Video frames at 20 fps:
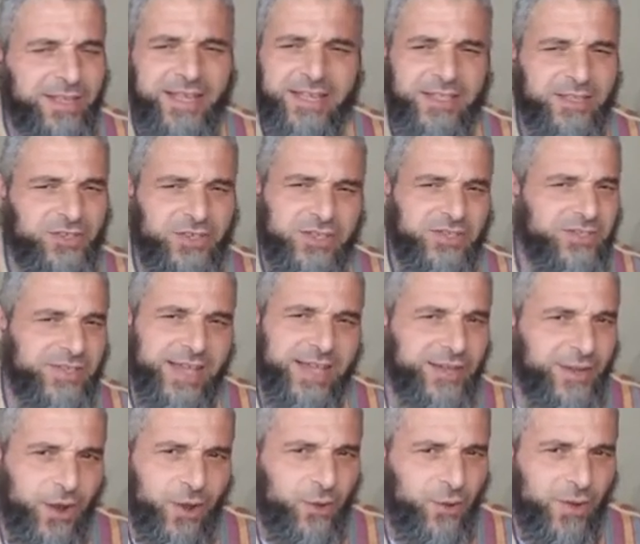gonna just say
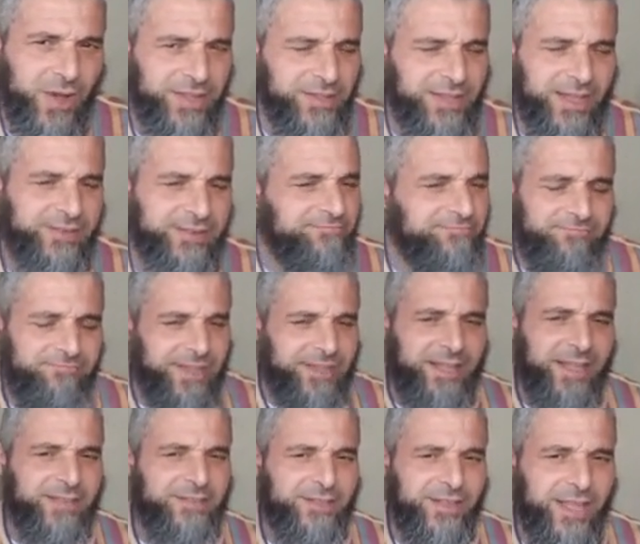no and then
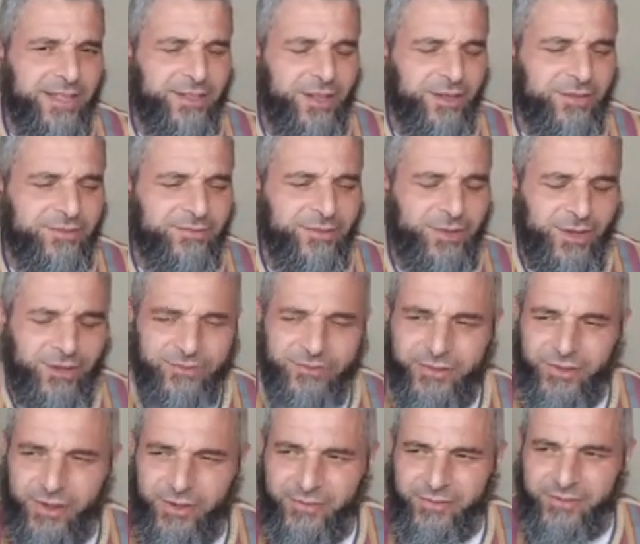I
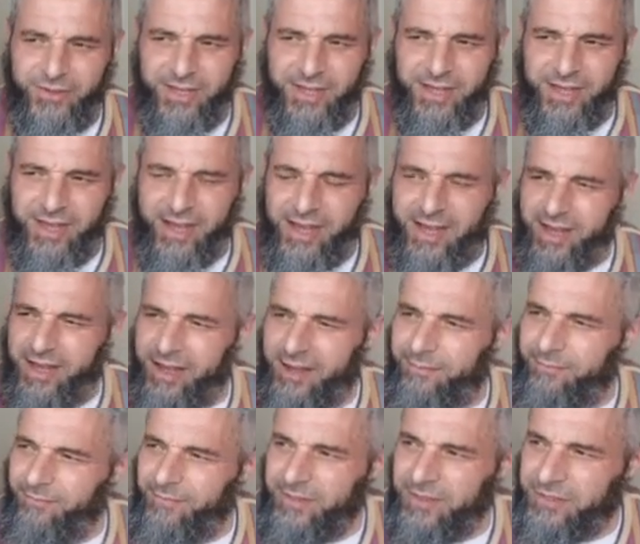don't
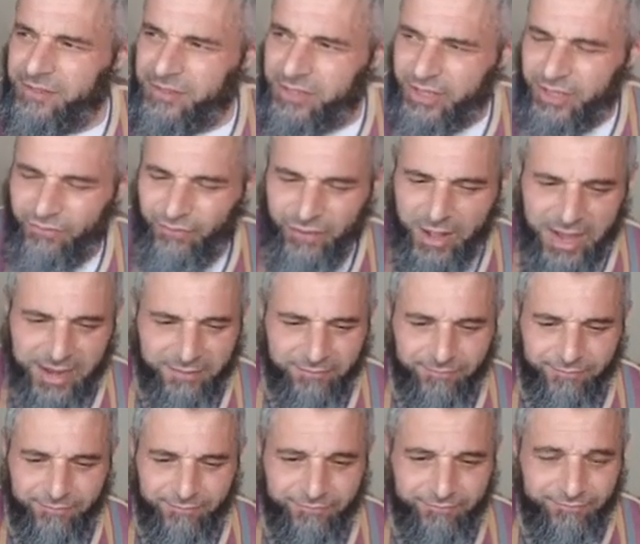sort of like
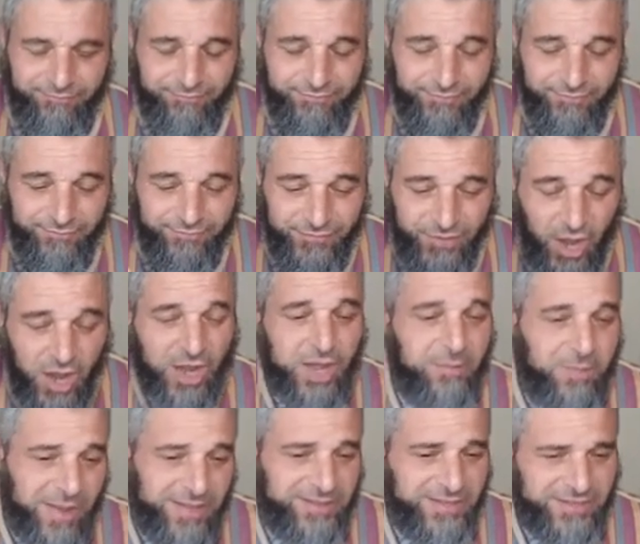talk
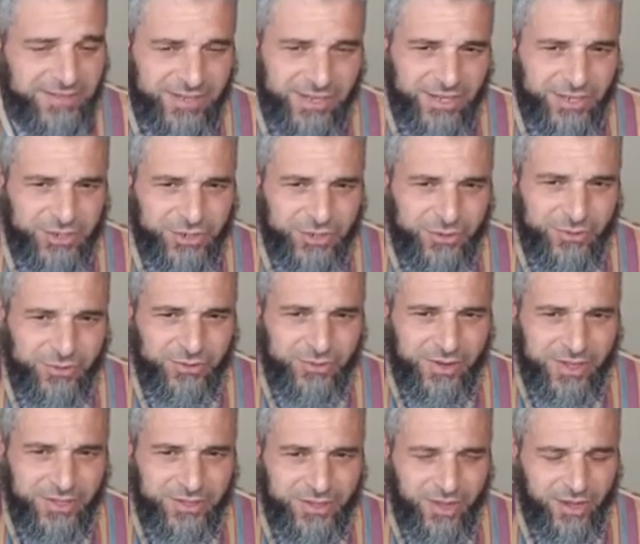about this issue
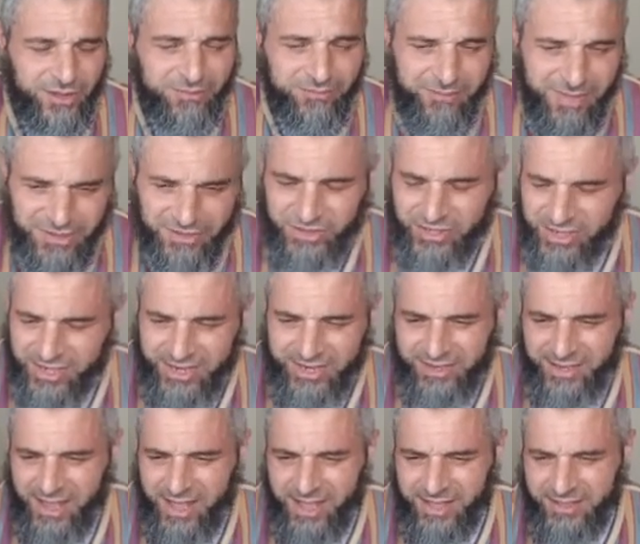and don't mention
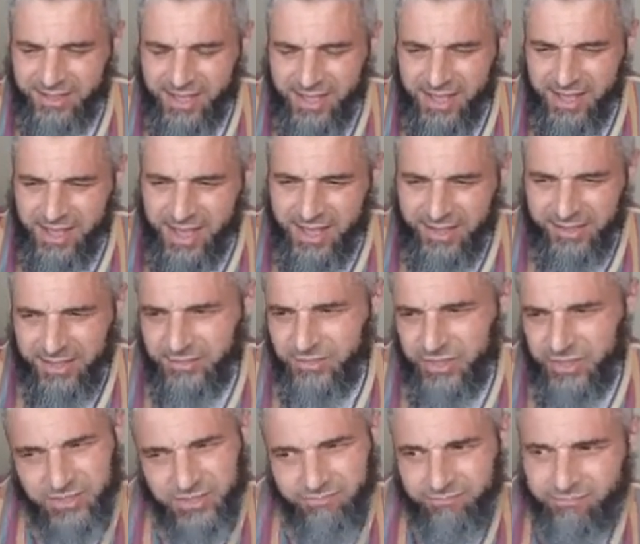it and then
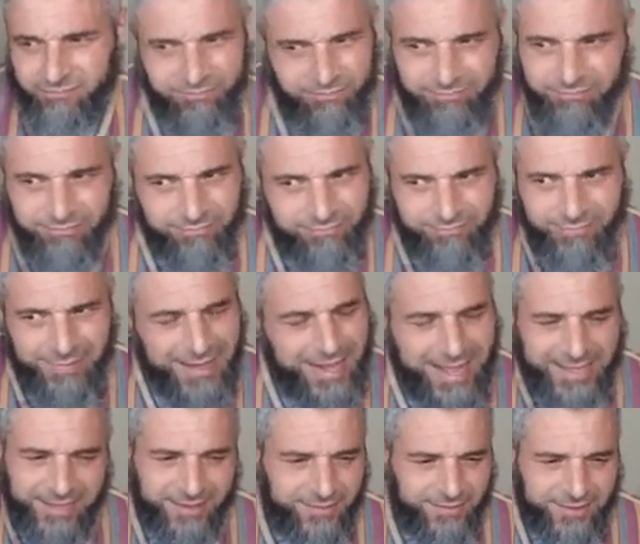just
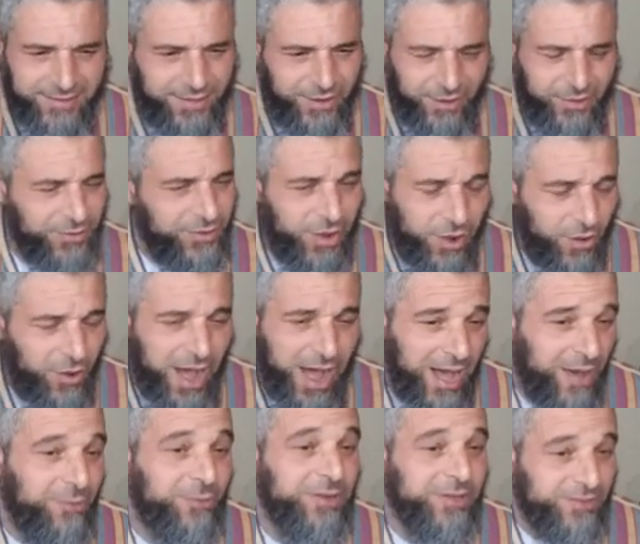let it, you know. No,
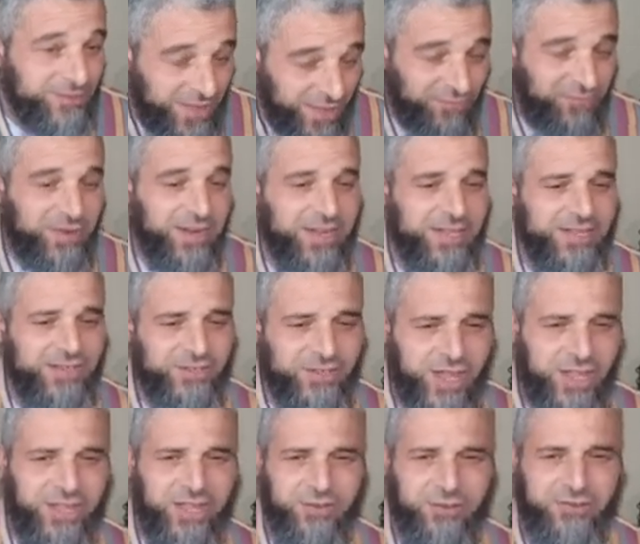I will definitely,
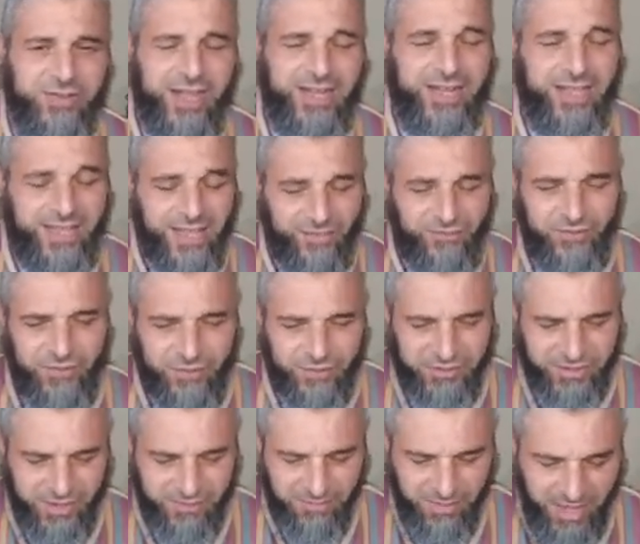inshallah ta'ala, give you
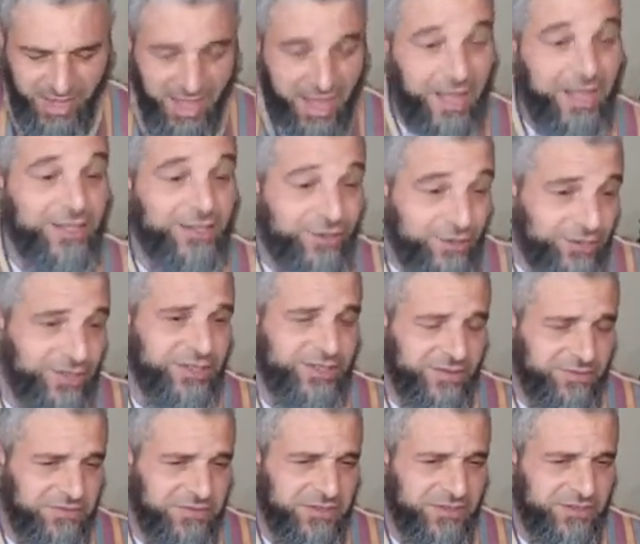some
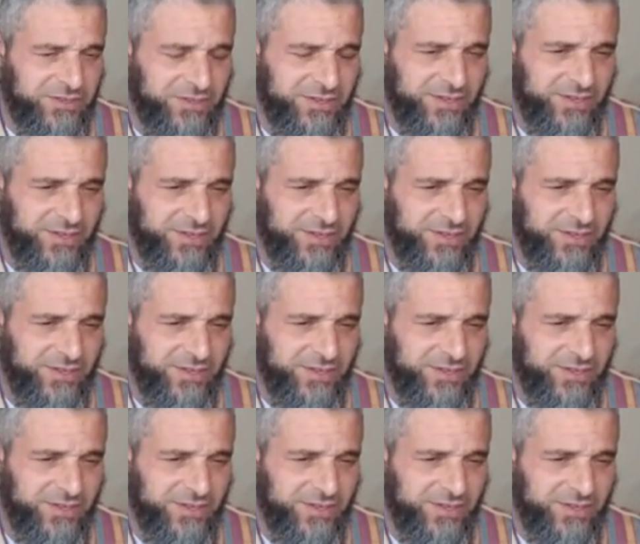alternatives.